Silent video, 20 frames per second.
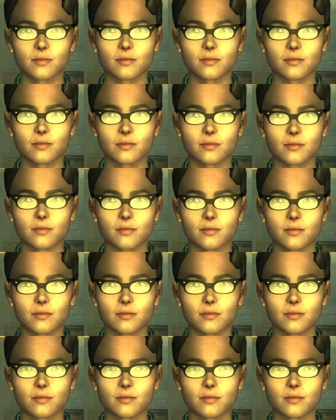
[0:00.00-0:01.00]

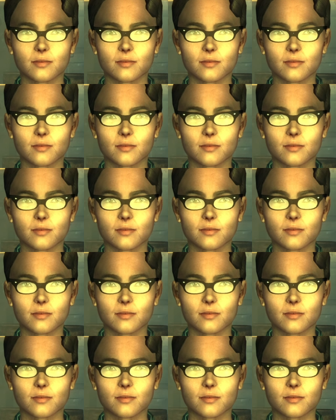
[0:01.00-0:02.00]

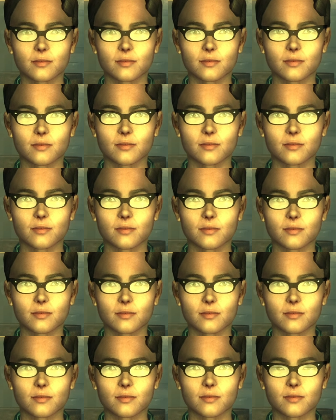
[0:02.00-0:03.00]

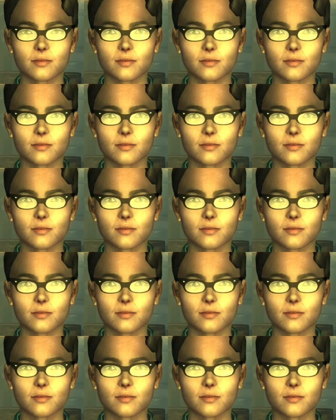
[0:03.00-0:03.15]
Nothing is said.